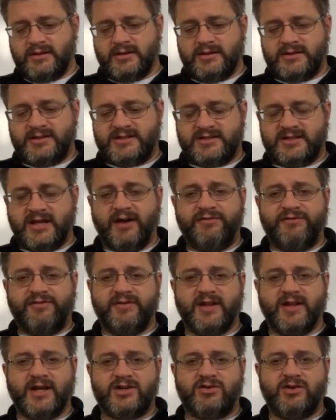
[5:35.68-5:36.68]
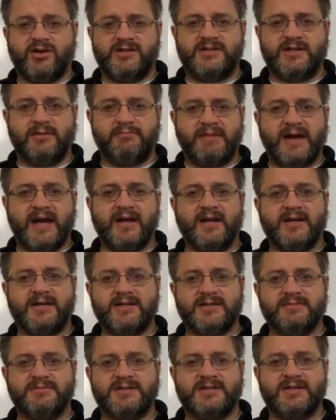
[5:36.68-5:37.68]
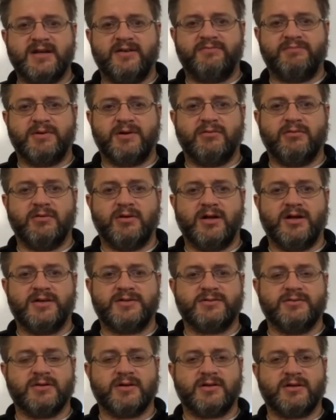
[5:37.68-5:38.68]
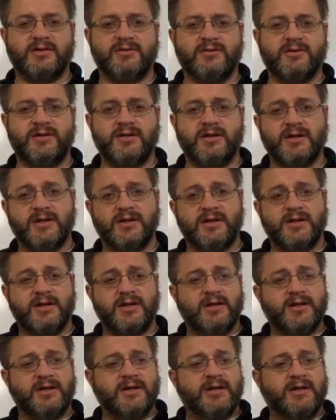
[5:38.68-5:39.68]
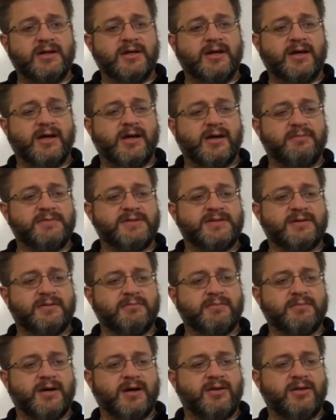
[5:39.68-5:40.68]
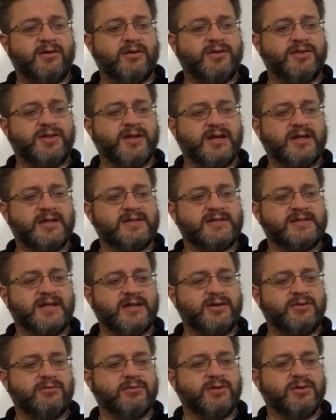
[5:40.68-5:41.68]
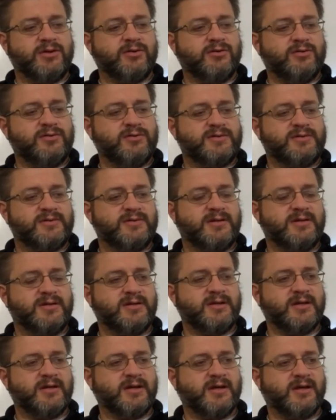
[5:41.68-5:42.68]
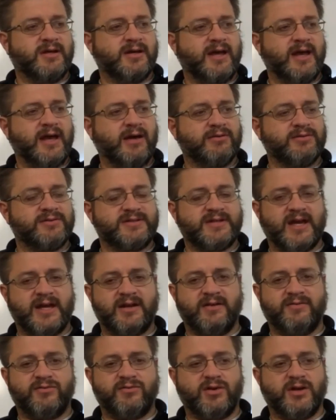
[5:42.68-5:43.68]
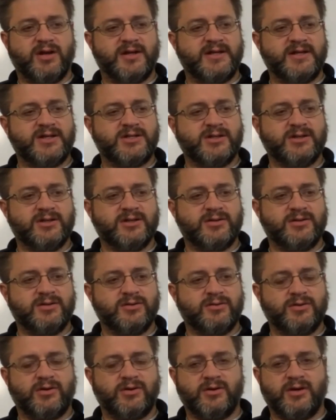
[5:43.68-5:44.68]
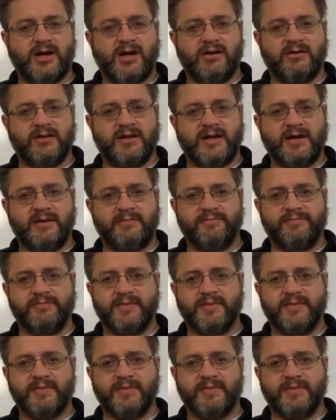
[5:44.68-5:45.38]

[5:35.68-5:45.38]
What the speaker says: stuff, electricity and magnetism stuff, but it will also include some other things that you will use outside of or in addition to your IO lab.